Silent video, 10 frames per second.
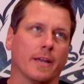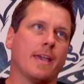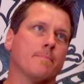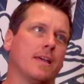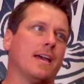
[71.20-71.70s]
I
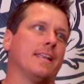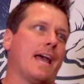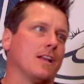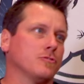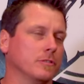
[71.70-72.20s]
came by that
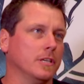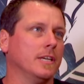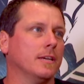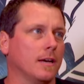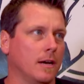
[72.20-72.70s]

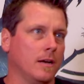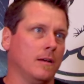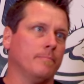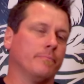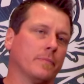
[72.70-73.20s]
naturally.
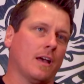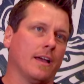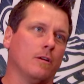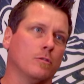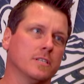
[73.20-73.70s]

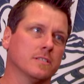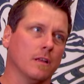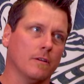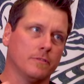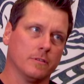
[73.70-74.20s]
I always
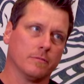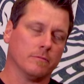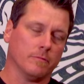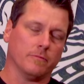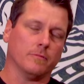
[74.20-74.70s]
loved
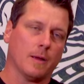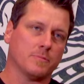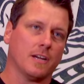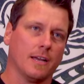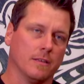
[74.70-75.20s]

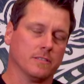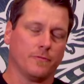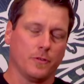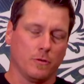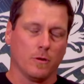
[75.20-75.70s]
reptiles.
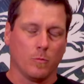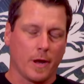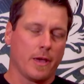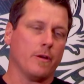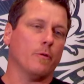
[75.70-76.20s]
If you go
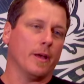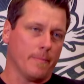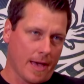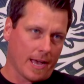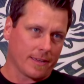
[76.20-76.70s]
way, way
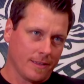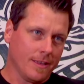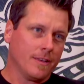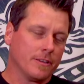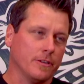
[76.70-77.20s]
back,
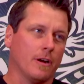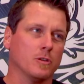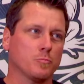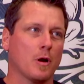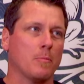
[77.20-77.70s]
you know, I
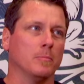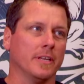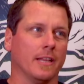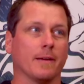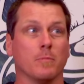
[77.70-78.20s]
was probably
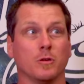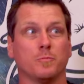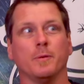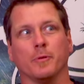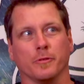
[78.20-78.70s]
like most
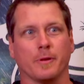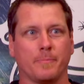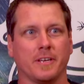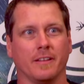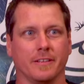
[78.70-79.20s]
people in the
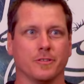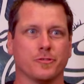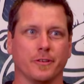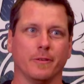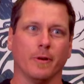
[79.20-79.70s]
reptile
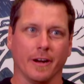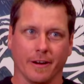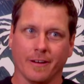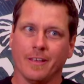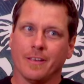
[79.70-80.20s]
industry
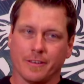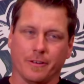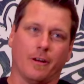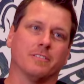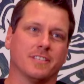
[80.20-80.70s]
where, you
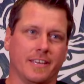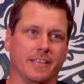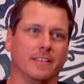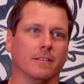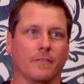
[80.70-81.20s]
know, I was the kid
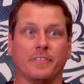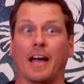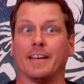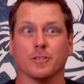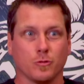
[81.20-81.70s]
that loved
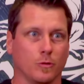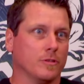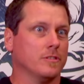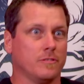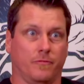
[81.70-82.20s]

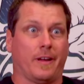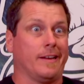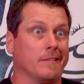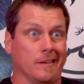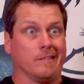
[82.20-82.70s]
dinosaurs. You find
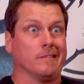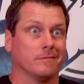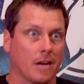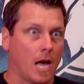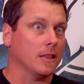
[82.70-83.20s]
out they're
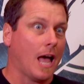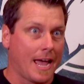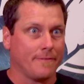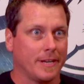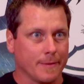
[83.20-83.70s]
not
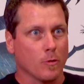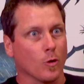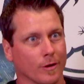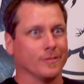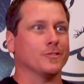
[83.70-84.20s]
alive
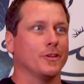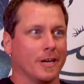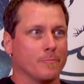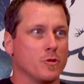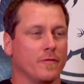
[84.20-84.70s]
anymore, and so you got
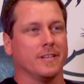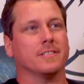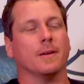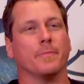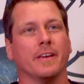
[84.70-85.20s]
to move into
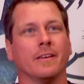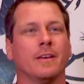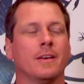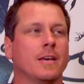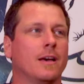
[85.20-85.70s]
something.
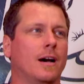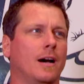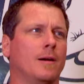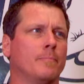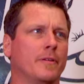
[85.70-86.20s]

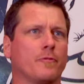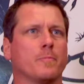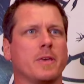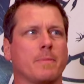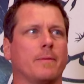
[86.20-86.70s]
But for
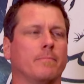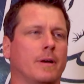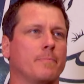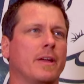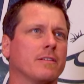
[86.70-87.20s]
me, my
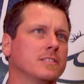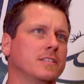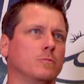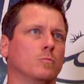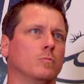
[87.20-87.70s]
parents
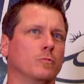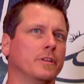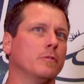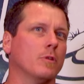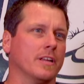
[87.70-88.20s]
didn't
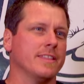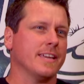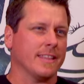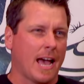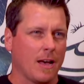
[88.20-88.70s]
really want anything
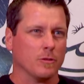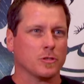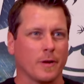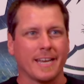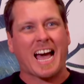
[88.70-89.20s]
in the house,
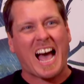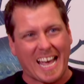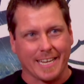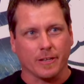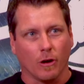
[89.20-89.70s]
so I had to
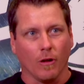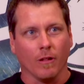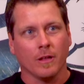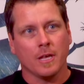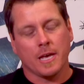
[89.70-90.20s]
hide it all.
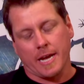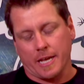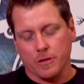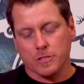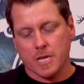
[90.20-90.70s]
And I
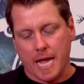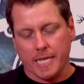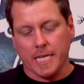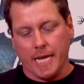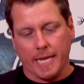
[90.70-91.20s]
usually had to
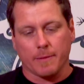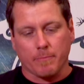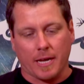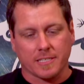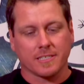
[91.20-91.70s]
get it
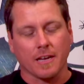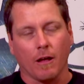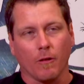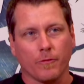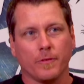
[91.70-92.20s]

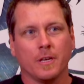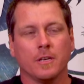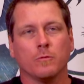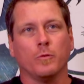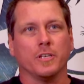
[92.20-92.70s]
myself,
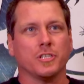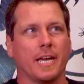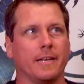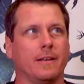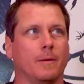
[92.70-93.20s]
which
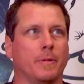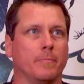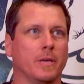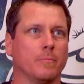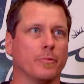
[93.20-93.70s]
ended up in
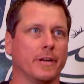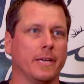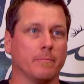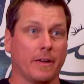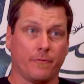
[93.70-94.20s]
me
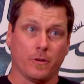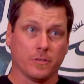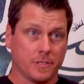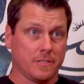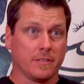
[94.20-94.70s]
breeding my
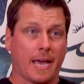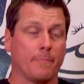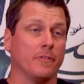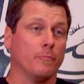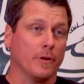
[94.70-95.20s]
first
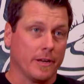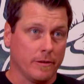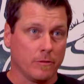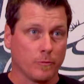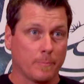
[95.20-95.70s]
captive
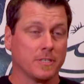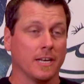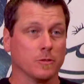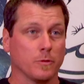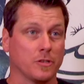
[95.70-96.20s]
bred
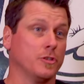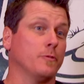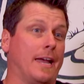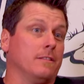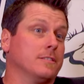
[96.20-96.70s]
reptiles were actually
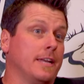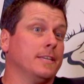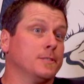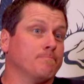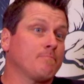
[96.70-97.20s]

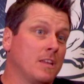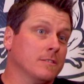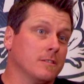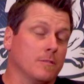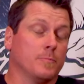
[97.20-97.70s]
rattlesnakes,
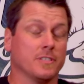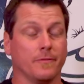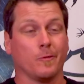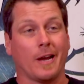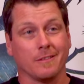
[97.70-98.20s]
Southern
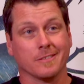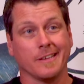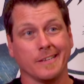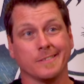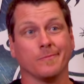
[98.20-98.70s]
Pacific
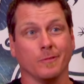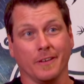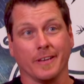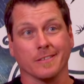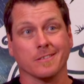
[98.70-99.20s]
rattlesnakes,
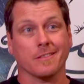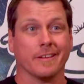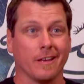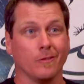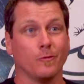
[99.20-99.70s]
living in Southern
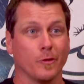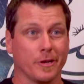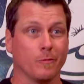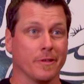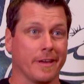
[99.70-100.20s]

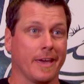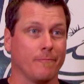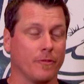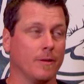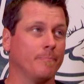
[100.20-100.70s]
California where they came
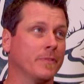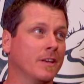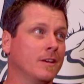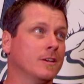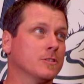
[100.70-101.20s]
from.
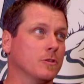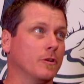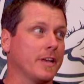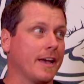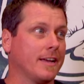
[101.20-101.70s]
So
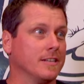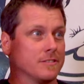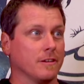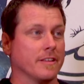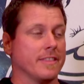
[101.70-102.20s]
yeah, I kind of
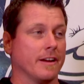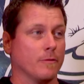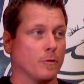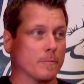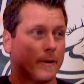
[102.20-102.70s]
started there
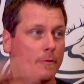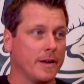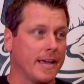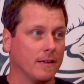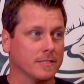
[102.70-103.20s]
and worked my way
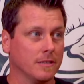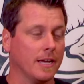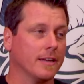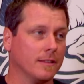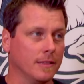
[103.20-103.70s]
down to
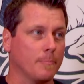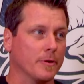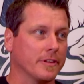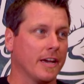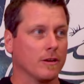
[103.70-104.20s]
like
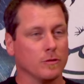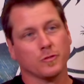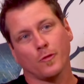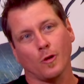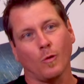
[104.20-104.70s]
leopard geckos
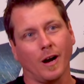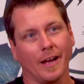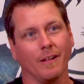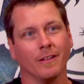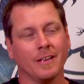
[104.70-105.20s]
for a
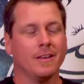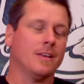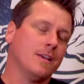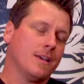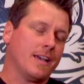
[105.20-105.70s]
while,
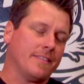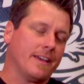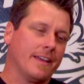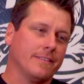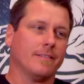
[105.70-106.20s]
and
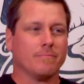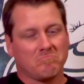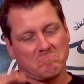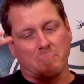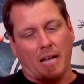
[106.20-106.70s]
then
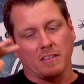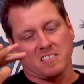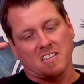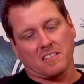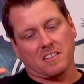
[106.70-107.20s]

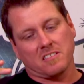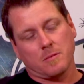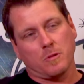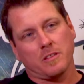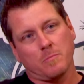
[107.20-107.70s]
balanced out there
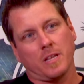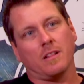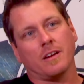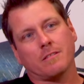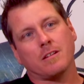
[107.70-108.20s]
somewhere in the
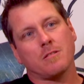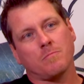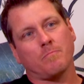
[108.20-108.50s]
middle. I don't know.